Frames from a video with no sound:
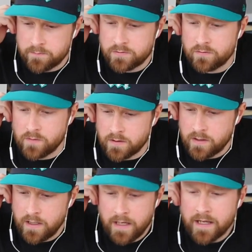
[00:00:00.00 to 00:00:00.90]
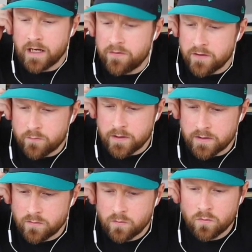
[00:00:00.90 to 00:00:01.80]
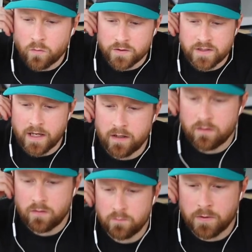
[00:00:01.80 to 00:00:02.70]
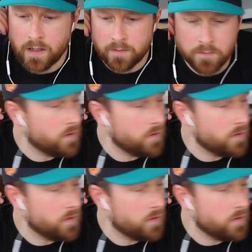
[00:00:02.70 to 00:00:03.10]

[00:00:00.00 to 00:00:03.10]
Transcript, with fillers: absolutely. And I think we, what's that behind